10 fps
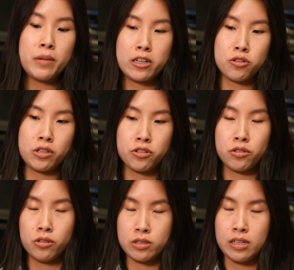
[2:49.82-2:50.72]
the
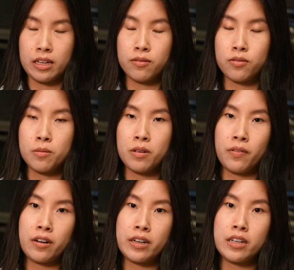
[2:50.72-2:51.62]
microstructure looks like from a
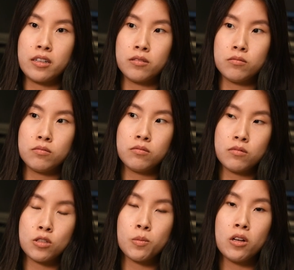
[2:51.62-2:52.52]
very
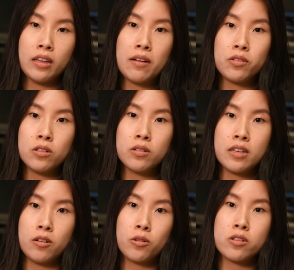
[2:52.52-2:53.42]
small level
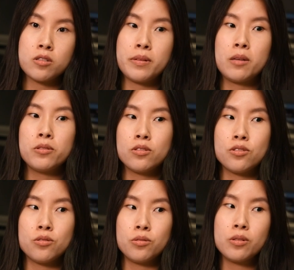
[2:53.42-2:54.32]
in order to be able
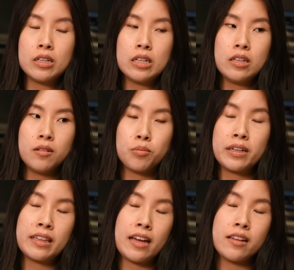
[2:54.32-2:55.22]
to
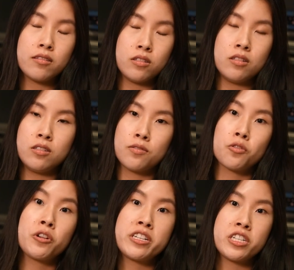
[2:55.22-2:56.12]
bring that into
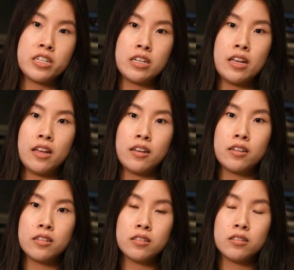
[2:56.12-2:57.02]
fruition and
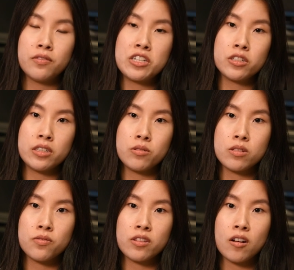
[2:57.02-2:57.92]
eventually use
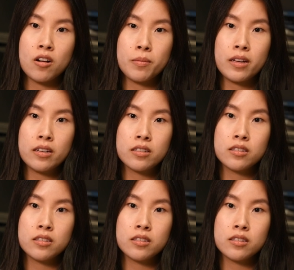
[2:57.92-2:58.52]
it for the Army.